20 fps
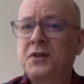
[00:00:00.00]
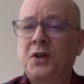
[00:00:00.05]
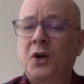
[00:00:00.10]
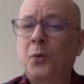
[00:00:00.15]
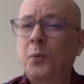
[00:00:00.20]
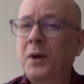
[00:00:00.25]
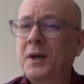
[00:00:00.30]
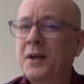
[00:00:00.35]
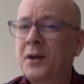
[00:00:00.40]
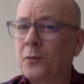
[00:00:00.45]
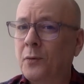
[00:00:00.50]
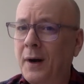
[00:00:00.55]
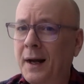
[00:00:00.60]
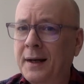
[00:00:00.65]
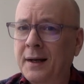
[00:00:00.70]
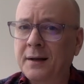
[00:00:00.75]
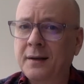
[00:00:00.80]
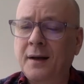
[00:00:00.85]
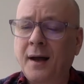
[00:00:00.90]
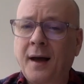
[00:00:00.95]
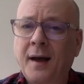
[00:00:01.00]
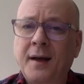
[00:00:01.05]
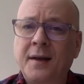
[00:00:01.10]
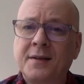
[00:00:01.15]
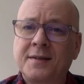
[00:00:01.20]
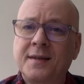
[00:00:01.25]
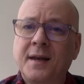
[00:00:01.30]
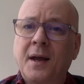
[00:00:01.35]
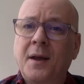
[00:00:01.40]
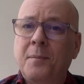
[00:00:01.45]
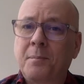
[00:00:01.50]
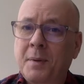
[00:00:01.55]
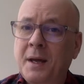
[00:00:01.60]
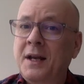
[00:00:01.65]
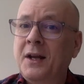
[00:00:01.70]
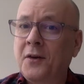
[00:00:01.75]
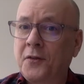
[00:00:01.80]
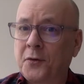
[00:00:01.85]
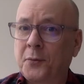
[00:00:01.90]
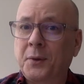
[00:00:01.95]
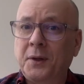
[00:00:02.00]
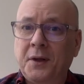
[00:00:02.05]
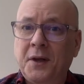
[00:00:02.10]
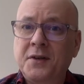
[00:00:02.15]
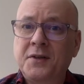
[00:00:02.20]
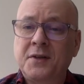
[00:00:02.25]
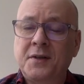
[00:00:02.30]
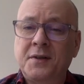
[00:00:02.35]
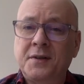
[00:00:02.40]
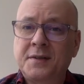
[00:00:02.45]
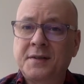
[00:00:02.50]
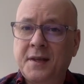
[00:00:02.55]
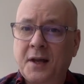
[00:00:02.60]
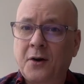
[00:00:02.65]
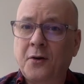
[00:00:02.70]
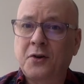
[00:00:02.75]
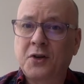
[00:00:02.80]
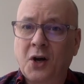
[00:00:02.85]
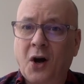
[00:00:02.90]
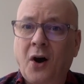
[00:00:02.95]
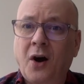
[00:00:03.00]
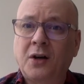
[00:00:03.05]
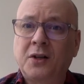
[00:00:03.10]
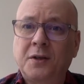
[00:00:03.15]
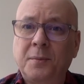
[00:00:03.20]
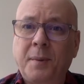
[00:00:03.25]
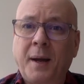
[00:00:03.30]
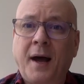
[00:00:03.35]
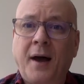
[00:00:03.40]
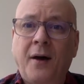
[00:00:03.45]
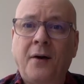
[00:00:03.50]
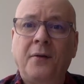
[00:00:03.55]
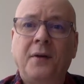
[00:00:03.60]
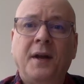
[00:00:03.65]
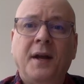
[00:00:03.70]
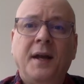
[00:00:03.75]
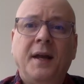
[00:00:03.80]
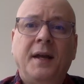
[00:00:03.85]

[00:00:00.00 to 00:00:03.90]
You know, we can recognize many of the religions that are talked about.